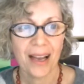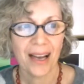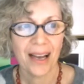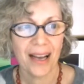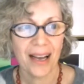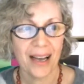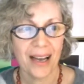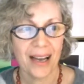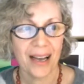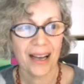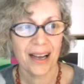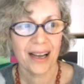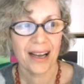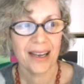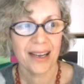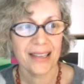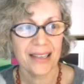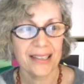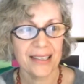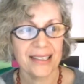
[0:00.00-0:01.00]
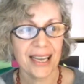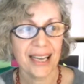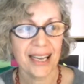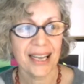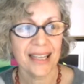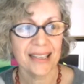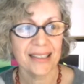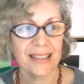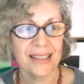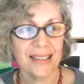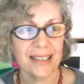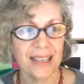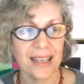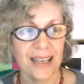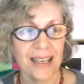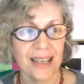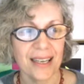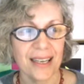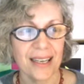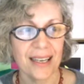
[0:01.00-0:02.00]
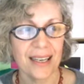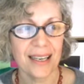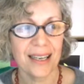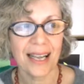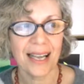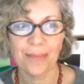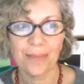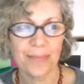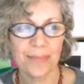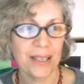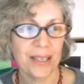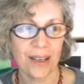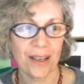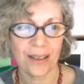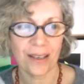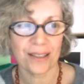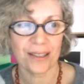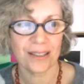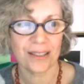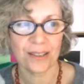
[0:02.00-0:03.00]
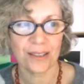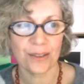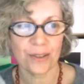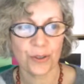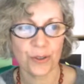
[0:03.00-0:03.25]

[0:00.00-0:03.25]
He said, let me not